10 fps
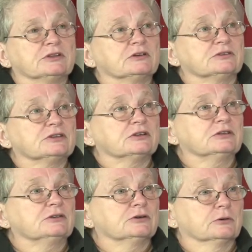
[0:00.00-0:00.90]
at the
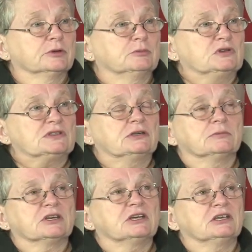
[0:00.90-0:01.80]
Kentucky Derby Museum,
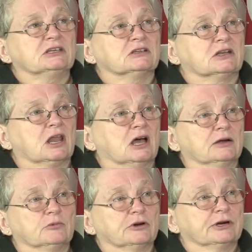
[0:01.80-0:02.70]
the Keeneland
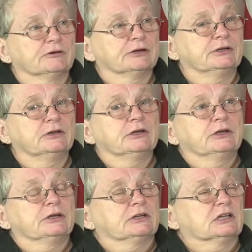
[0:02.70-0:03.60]
Library
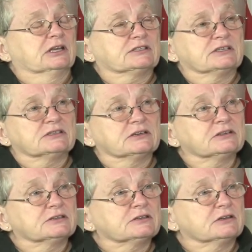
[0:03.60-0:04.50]
in Lexington,
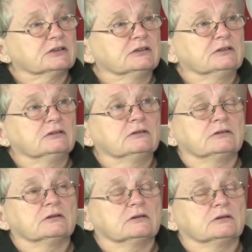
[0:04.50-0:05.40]
Kentucky,
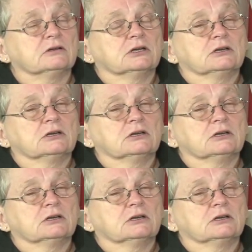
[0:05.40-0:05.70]
uh,